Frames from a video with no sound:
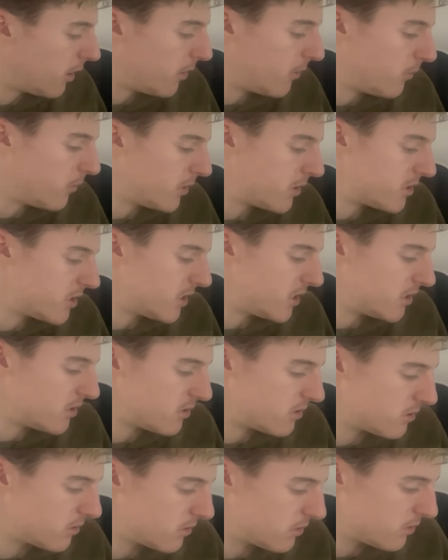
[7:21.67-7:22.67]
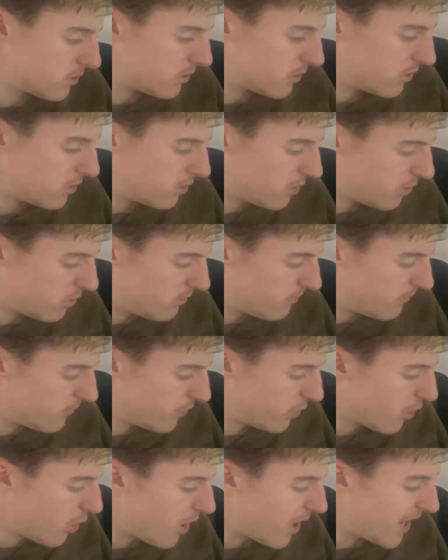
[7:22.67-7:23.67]
which is
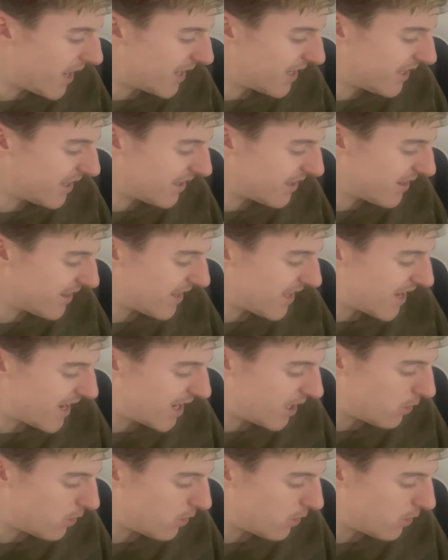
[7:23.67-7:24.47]
not ideal at